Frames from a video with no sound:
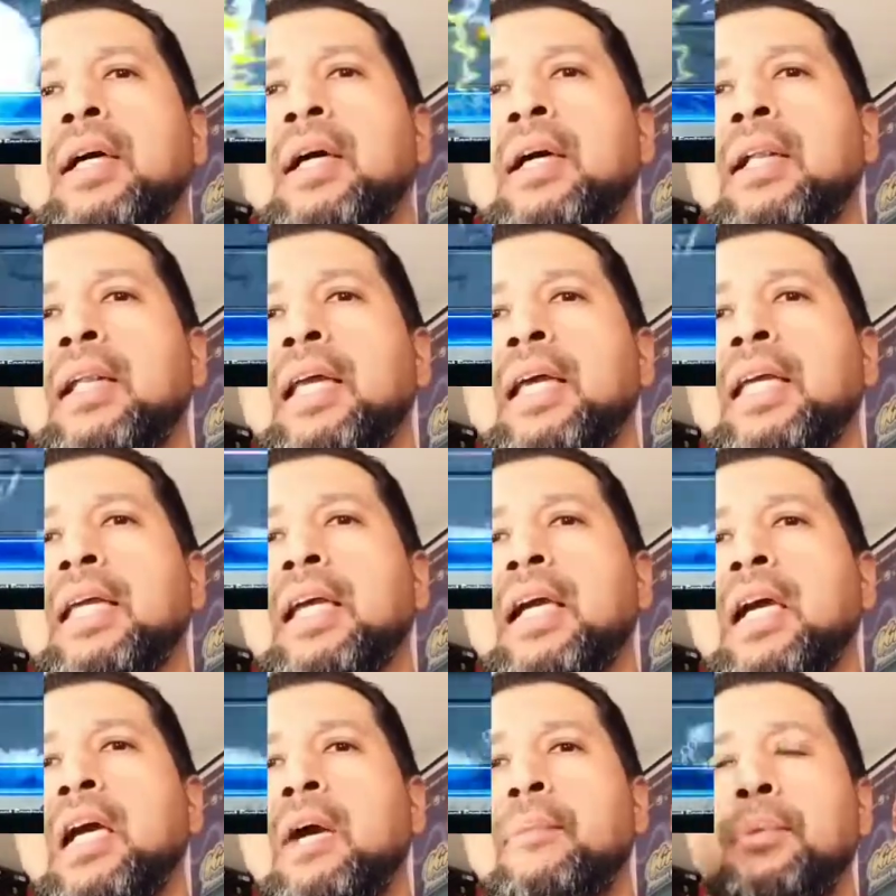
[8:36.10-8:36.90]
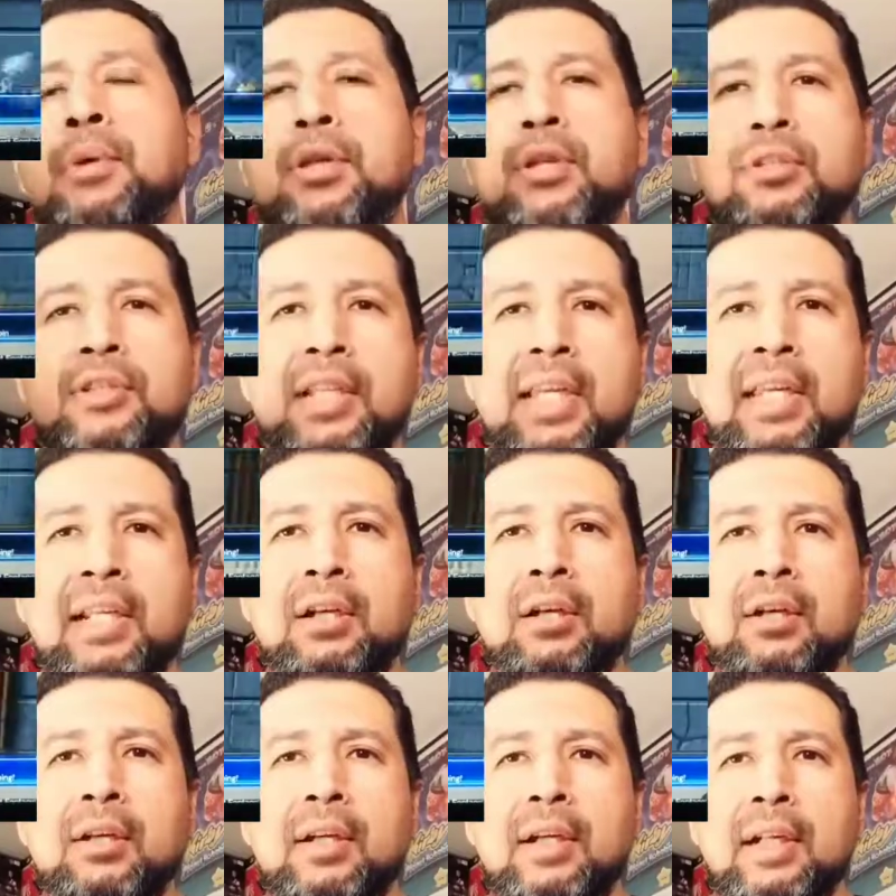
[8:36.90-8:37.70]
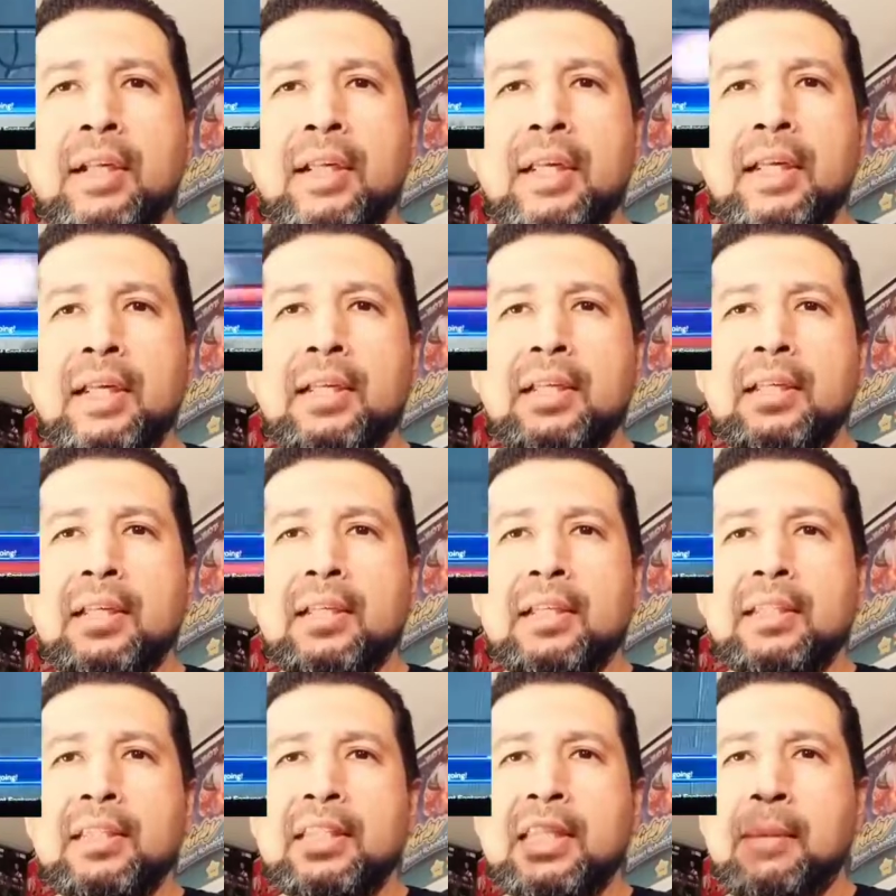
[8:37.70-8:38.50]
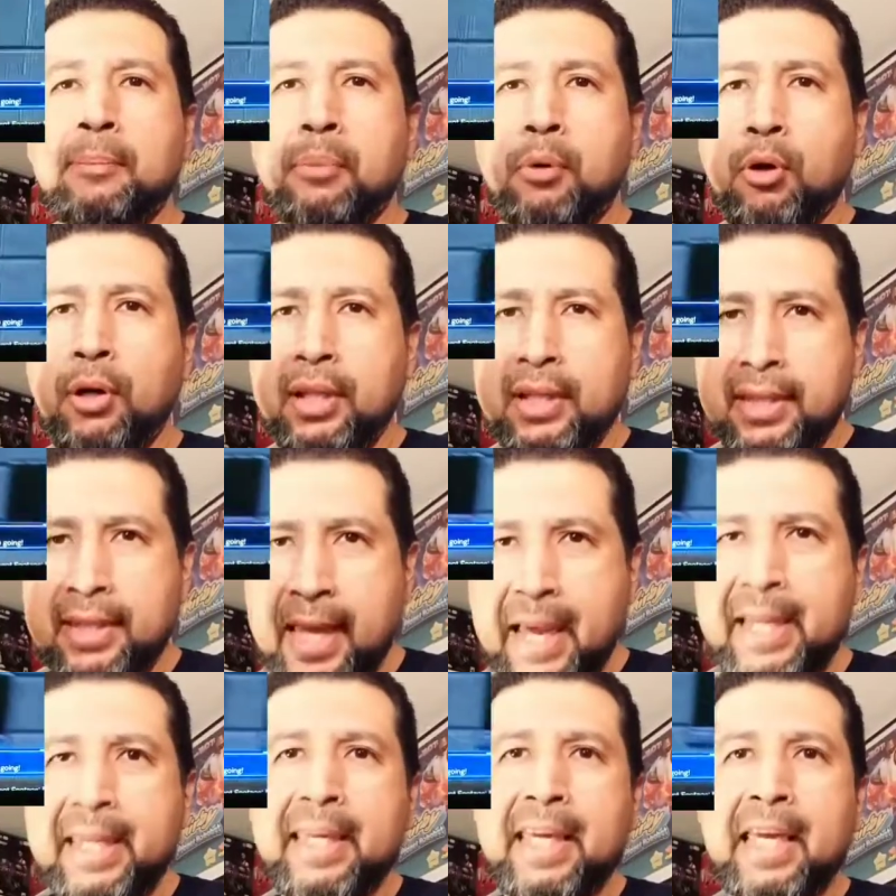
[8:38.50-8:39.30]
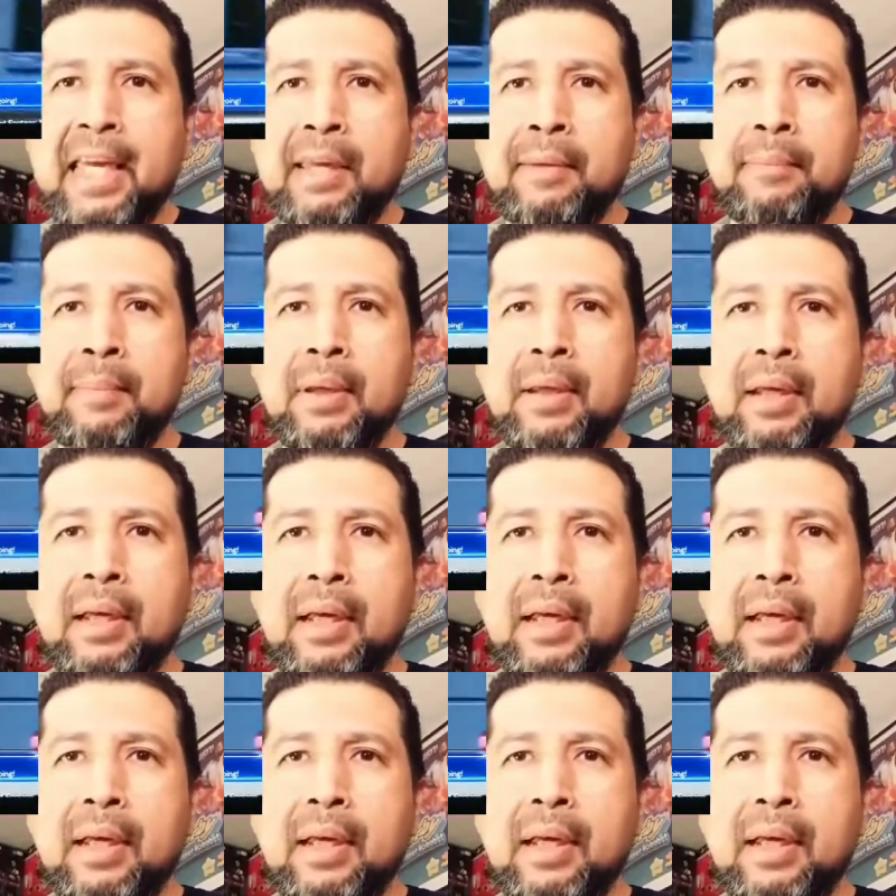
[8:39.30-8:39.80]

like a couple years later, they ported that game